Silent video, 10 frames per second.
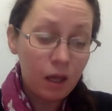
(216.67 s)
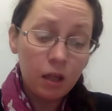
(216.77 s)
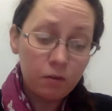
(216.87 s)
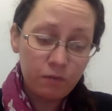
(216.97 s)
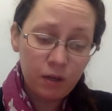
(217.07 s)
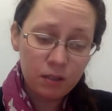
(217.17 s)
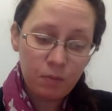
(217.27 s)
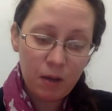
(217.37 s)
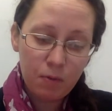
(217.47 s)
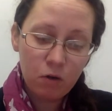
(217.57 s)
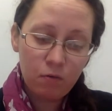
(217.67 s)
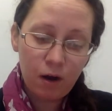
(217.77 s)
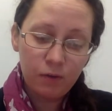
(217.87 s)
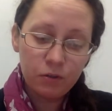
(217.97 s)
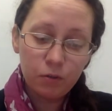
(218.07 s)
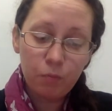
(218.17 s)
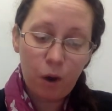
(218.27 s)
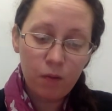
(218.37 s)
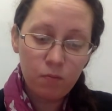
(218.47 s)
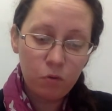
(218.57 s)
The first baby arrived on a
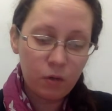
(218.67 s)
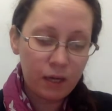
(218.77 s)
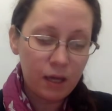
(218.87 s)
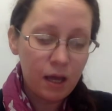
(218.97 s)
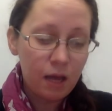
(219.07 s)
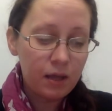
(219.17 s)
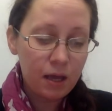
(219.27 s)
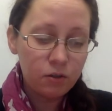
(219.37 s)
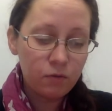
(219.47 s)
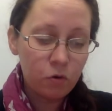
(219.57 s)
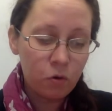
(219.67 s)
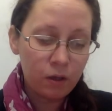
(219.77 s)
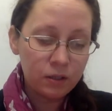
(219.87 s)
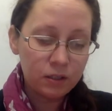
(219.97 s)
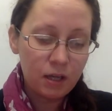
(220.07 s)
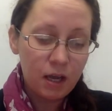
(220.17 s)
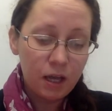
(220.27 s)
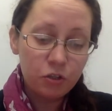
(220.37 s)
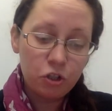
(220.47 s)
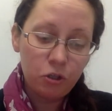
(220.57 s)
bright morning at the end of August
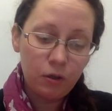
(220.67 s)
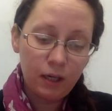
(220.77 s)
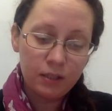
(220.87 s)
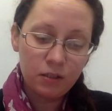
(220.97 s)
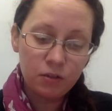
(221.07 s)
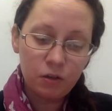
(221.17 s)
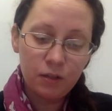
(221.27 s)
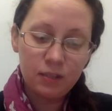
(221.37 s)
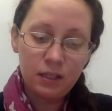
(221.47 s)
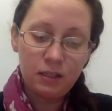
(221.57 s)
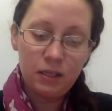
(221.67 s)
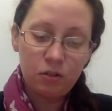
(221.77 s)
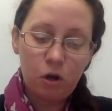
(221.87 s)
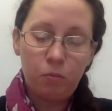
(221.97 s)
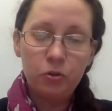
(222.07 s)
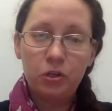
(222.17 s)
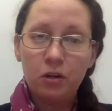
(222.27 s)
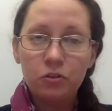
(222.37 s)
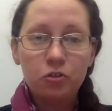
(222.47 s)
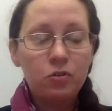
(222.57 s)
as dew glistened on the city's cobblestone
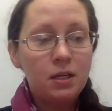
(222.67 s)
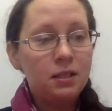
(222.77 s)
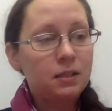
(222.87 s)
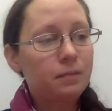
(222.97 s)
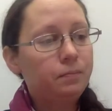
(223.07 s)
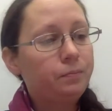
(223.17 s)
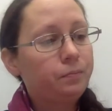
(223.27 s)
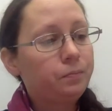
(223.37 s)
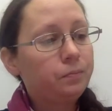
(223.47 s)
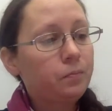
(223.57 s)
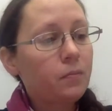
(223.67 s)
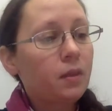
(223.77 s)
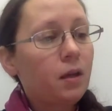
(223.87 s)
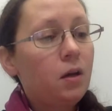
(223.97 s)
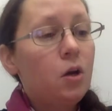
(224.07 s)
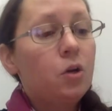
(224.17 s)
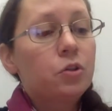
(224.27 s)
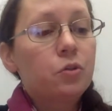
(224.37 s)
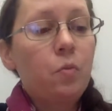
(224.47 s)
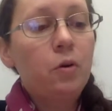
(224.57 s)
streets.
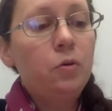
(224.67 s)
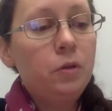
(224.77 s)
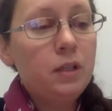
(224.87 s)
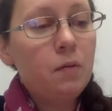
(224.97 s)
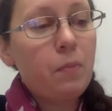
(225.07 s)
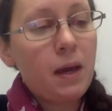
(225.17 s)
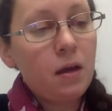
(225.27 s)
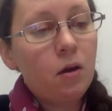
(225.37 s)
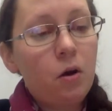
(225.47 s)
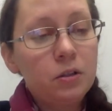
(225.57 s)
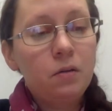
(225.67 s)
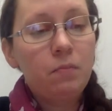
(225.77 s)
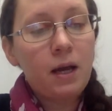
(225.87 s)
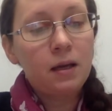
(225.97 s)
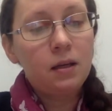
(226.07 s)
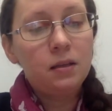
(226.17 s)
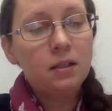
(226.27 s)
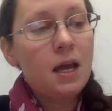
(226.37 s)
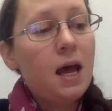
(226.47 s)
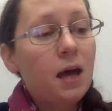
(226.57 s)
Swaddled in a pink cotton blanket
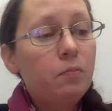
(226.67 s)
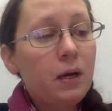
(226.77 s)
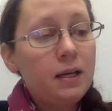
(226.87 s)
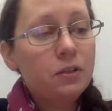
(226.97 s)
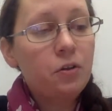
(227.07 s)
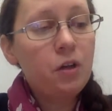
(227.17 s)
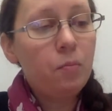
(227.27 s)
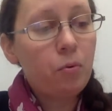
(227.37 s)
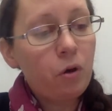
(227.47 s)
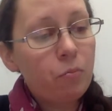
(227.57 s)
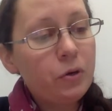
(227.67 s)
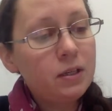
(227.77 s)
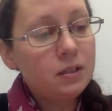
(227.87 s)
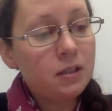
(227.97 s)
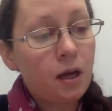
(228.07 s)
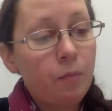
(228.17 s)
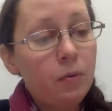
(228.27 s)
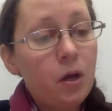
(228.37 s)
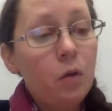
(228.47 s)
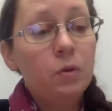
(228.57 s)
and placed on the appropriate step
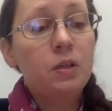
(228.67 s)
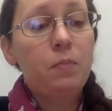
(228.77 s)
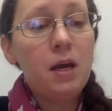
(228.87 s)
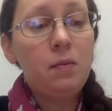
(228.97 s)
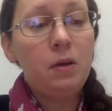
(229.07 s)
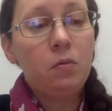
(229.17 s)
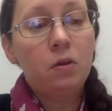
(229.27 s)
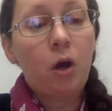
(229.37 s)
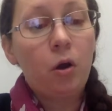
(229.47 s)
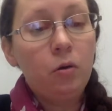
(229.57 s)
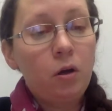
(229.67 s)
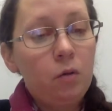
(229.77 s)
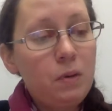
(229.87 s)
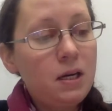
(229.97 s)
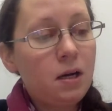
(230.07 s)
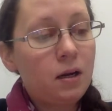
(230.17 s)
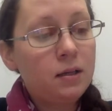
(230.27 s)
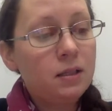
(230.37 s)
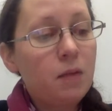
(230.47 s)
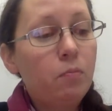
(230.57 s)
was a baby with cocoa bean
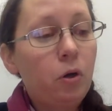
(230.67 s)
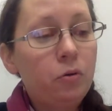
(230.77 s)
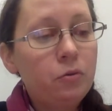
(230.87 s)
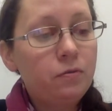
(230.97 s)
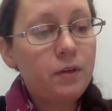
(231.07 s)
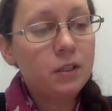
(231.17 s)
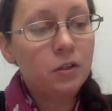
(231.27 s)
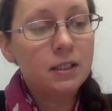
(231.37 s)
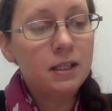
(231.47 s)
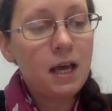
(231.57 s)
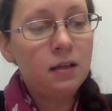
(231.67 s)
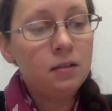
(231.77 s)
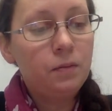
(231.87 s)
eyes and blonde fuzz on its head.